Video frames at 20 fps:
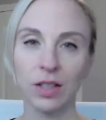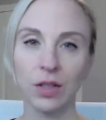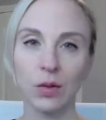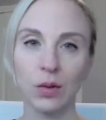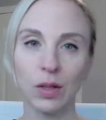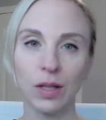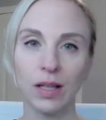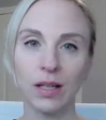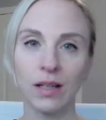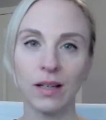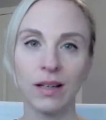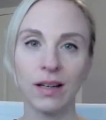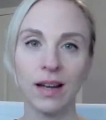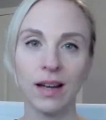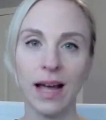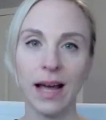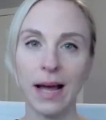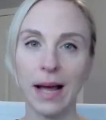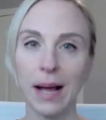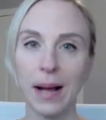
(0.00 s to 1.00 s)
You
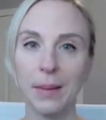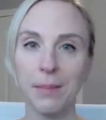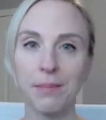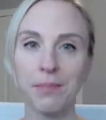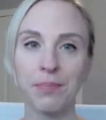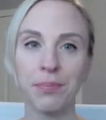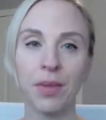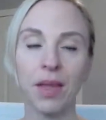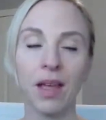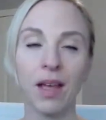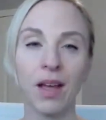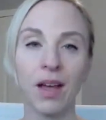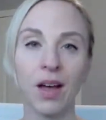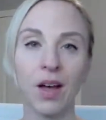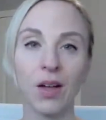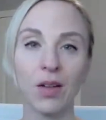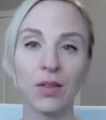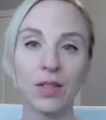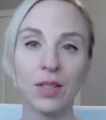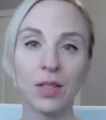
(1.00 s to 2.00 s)
can
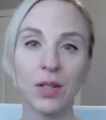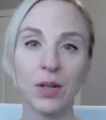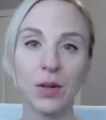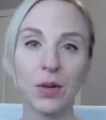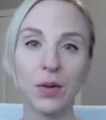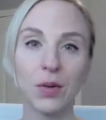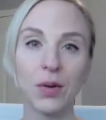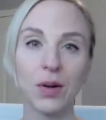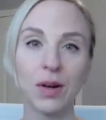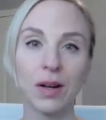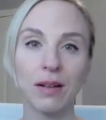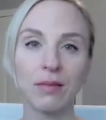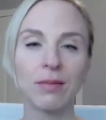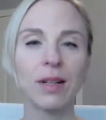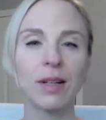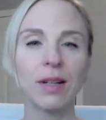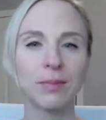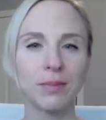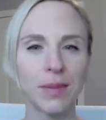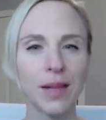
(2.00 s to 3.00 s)
also,
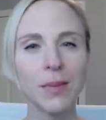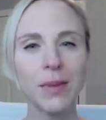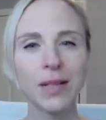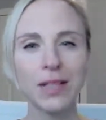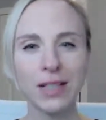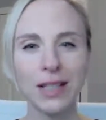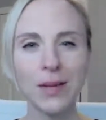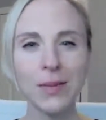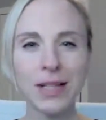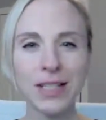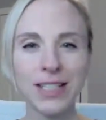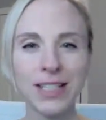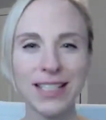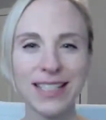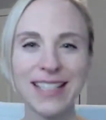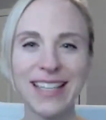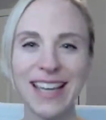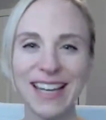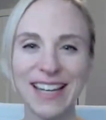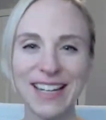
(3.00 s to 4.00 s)
well, let me
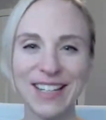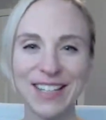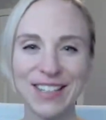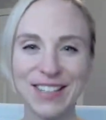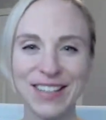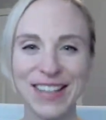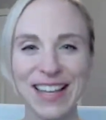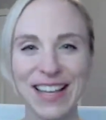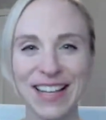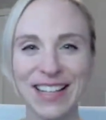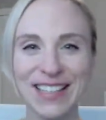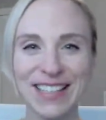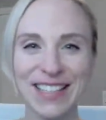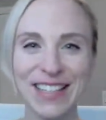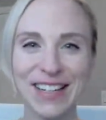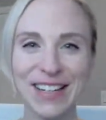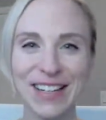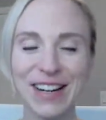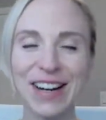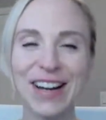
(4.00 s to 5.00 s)
just get into things
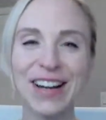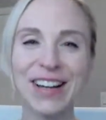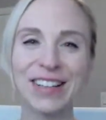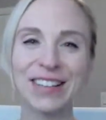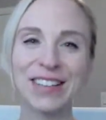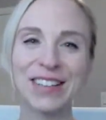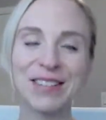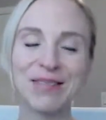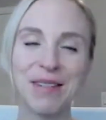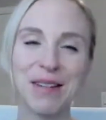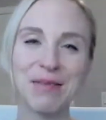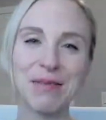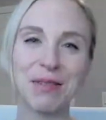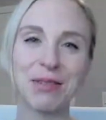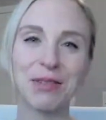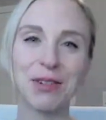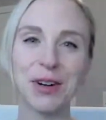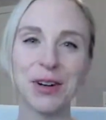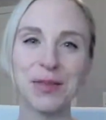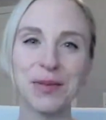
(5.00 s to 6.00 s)
here a little bit
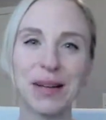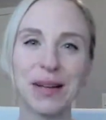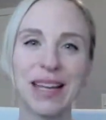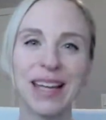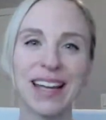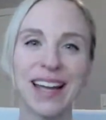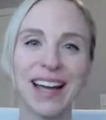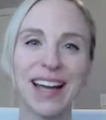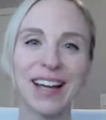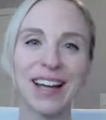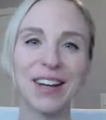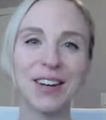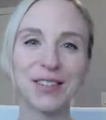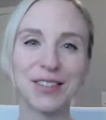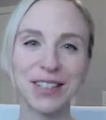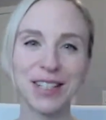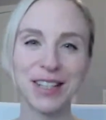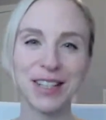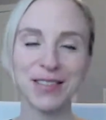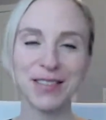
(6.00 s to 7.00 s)
before we
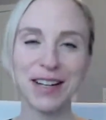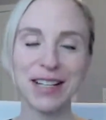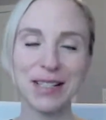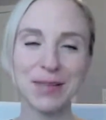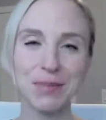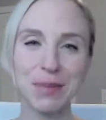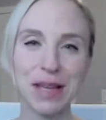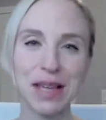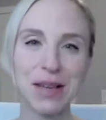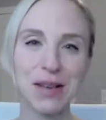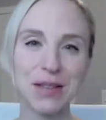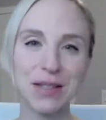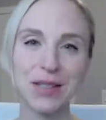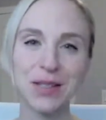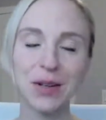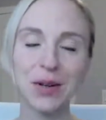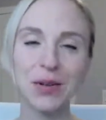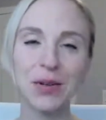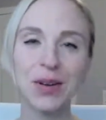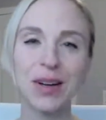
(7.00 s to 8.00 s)
go into the recipe.
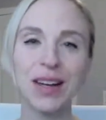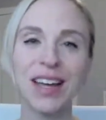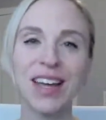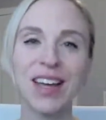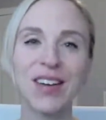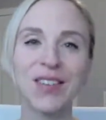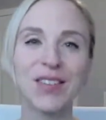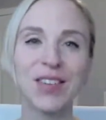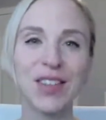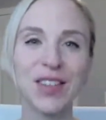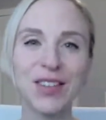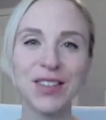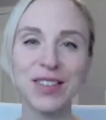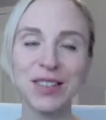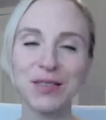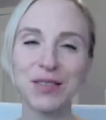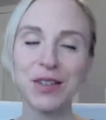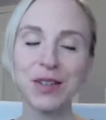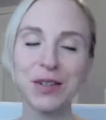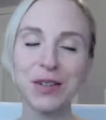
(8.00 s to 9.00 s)
So, for those
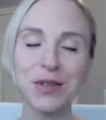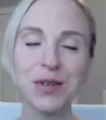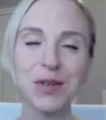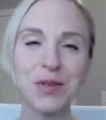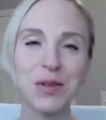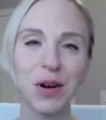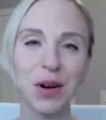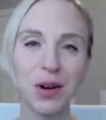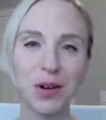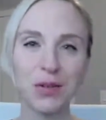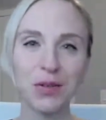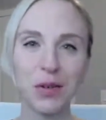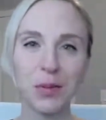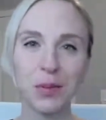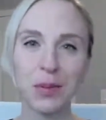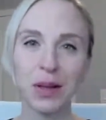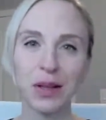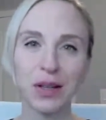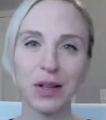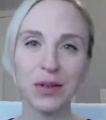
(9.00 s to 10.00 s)
of you who aren't
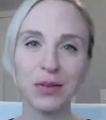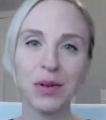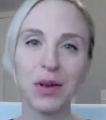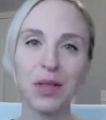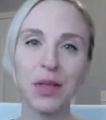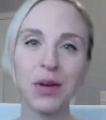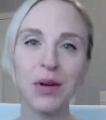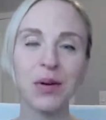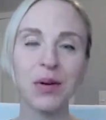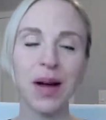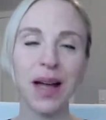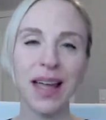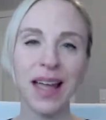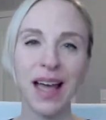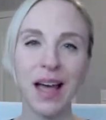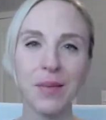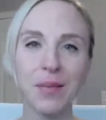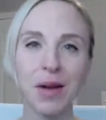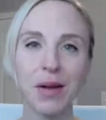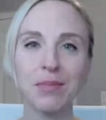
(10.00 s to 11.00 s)
familiar with who I
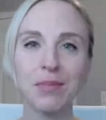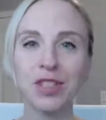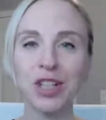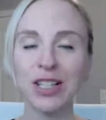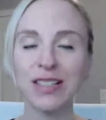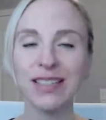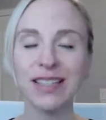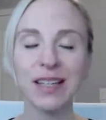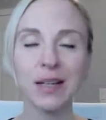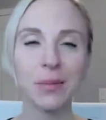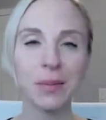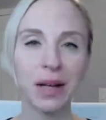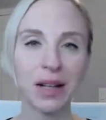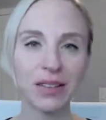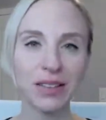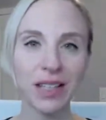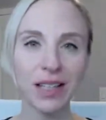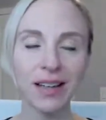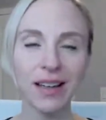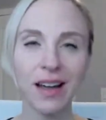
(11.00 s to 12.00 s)
am, I'm Jessica
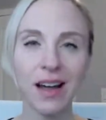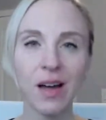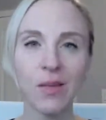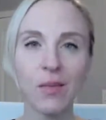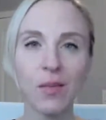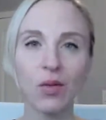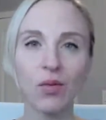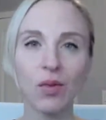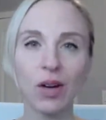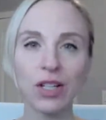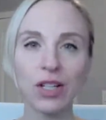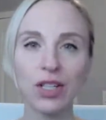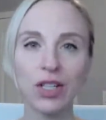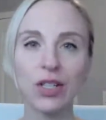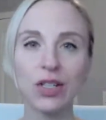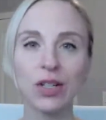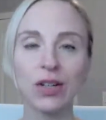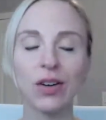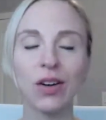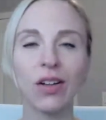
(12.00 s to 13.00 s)
Melnick. I'm a
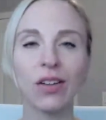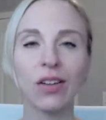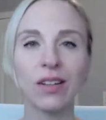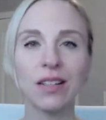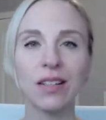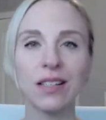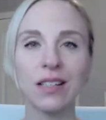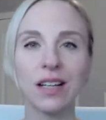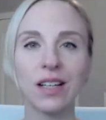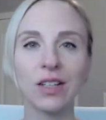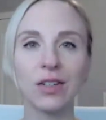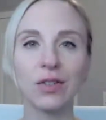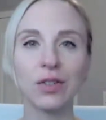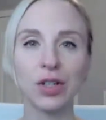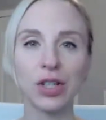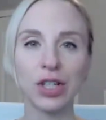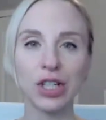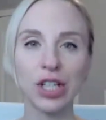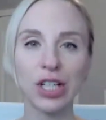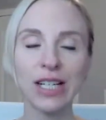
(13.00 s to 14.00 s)
registered holistic
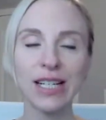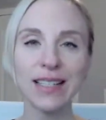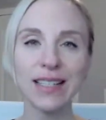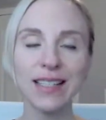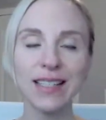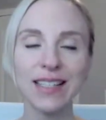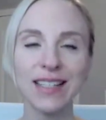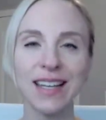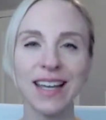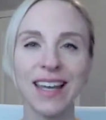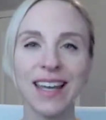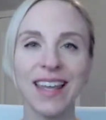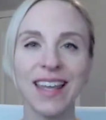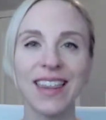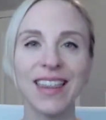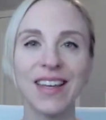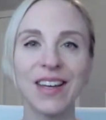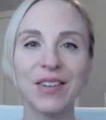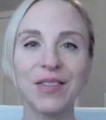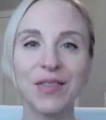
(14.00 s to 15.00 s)
nutritionist,
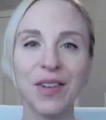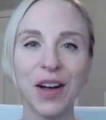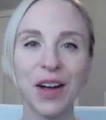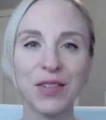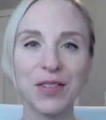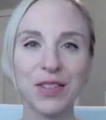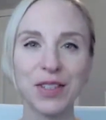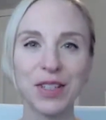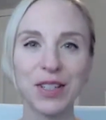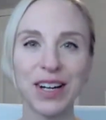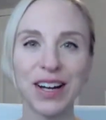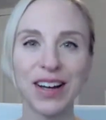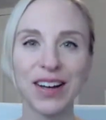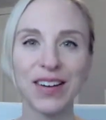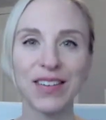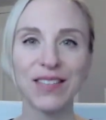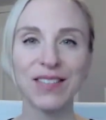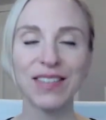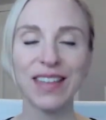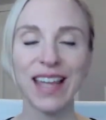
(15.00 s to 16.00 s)
the founder
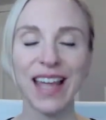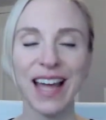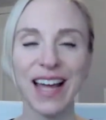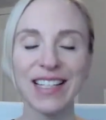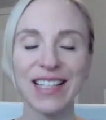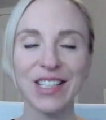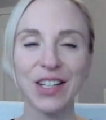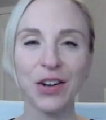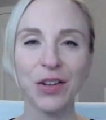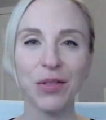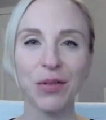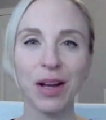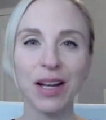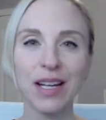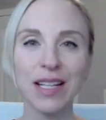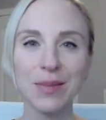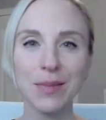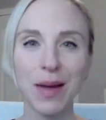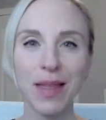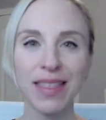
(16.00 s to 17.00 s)
of the
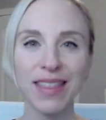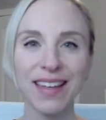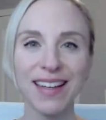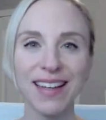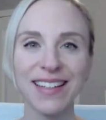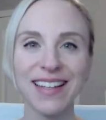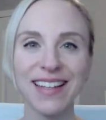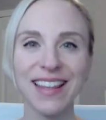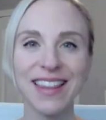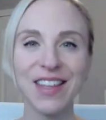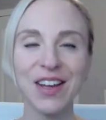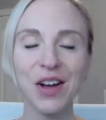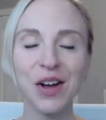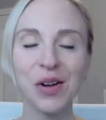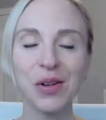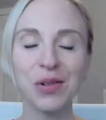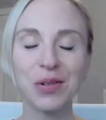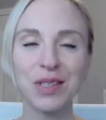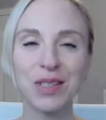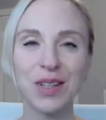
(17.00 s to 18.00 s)
Anti-Arthritis Method, the
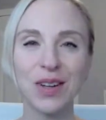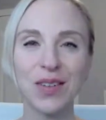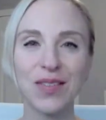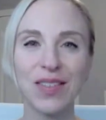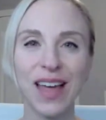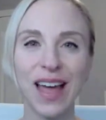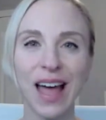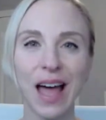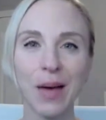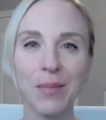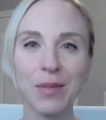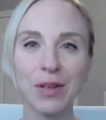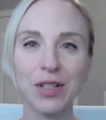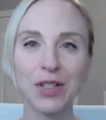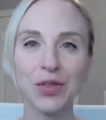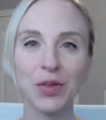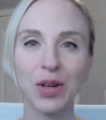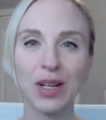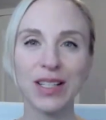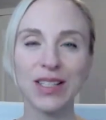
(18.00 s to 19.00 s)
host of the Happy
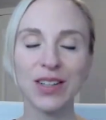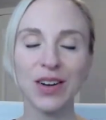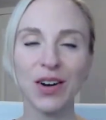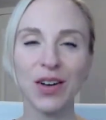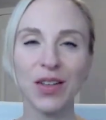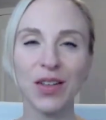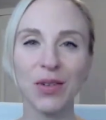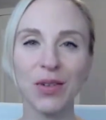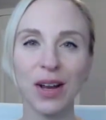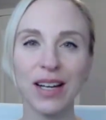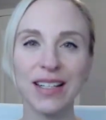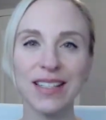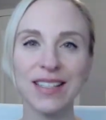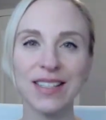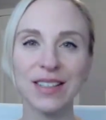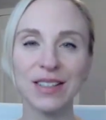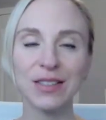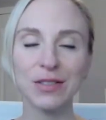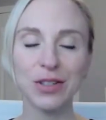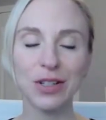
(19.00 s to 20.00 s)
Joints
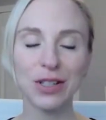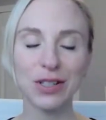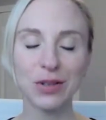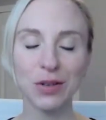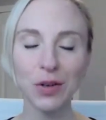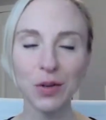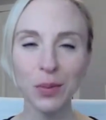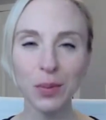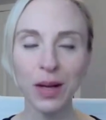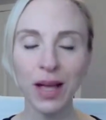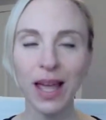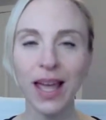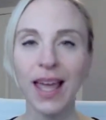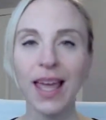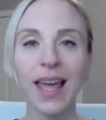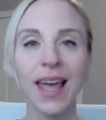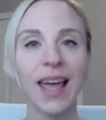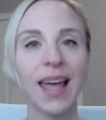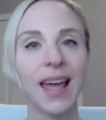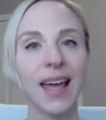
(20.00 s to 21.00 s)
Arthritis Solutions Group,
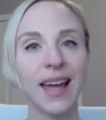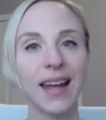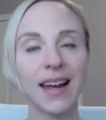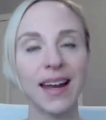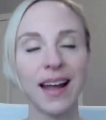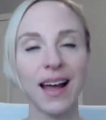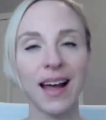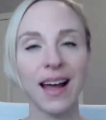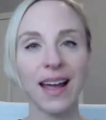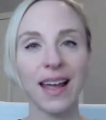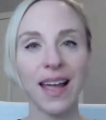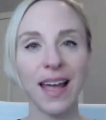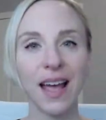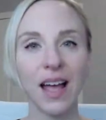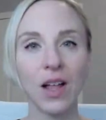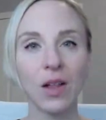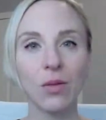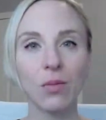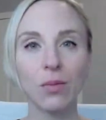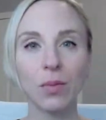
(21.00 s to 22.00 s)
and I
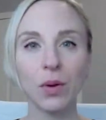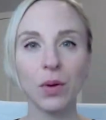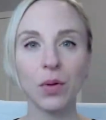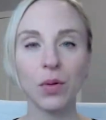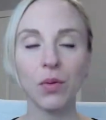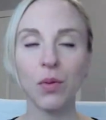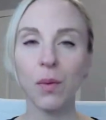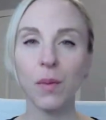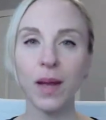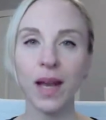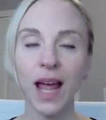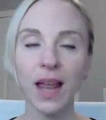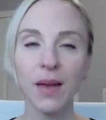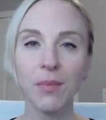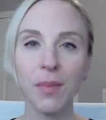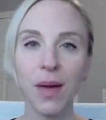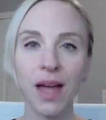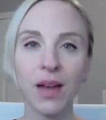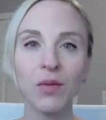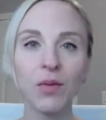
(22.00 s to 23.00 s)
help both women
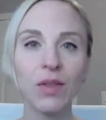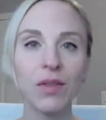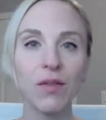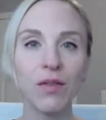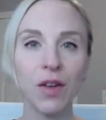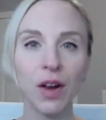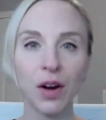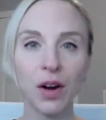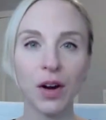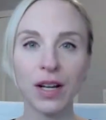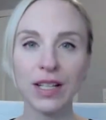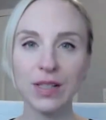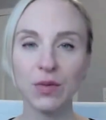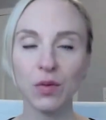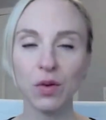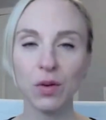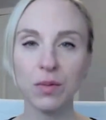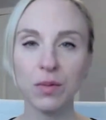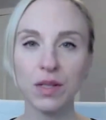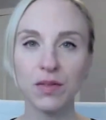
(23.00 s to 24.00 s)
and men with various
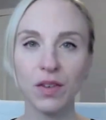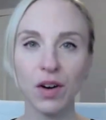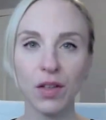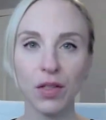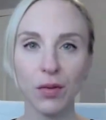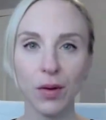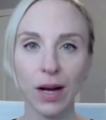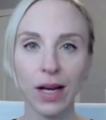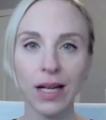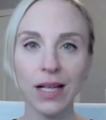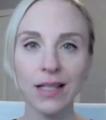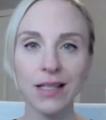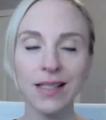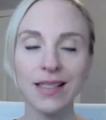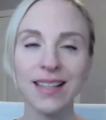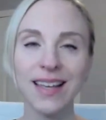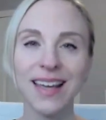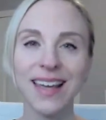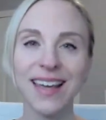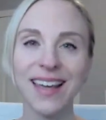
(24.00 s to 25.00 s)
forms of
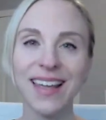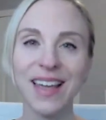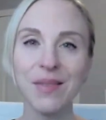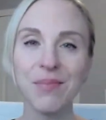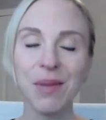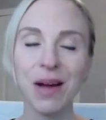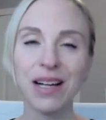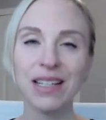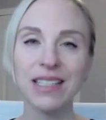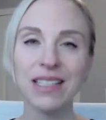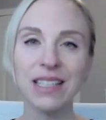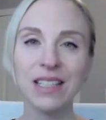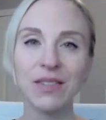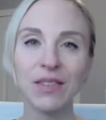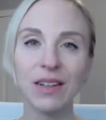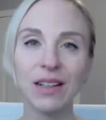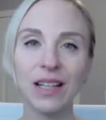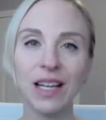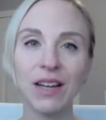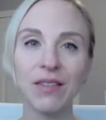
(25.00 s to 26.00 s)
arthritis get back to
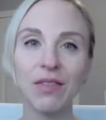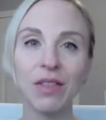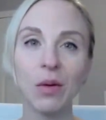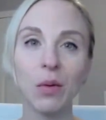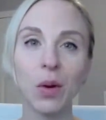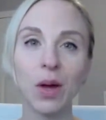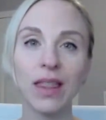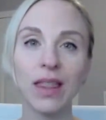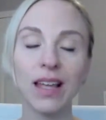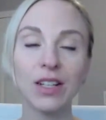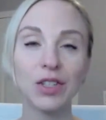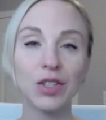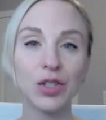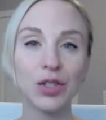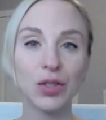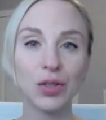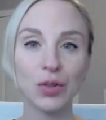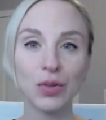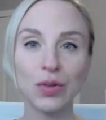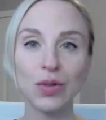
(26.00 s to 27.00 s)
living life the way they
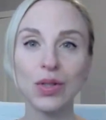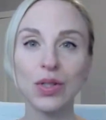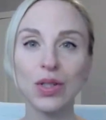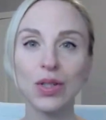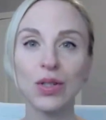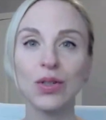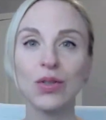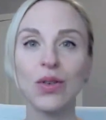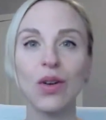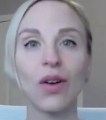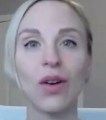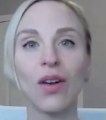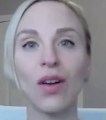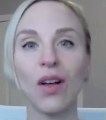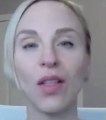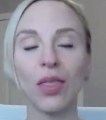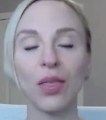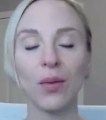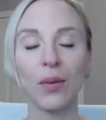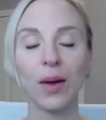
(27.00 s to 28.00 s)
choose to,
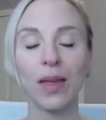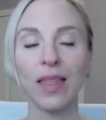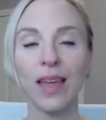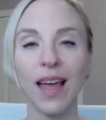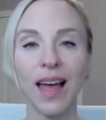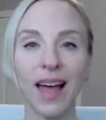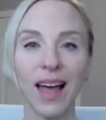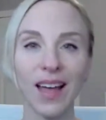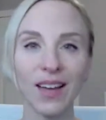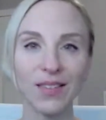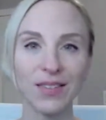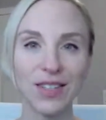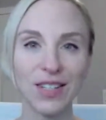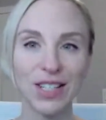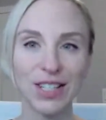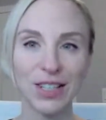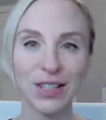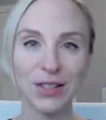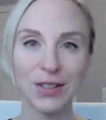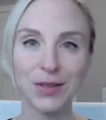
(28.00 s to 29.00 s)
not the way they have
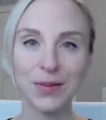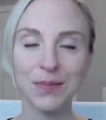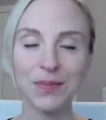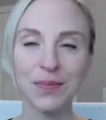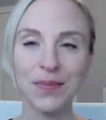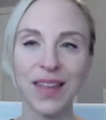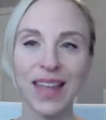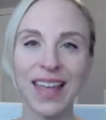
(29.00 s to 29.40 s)
to.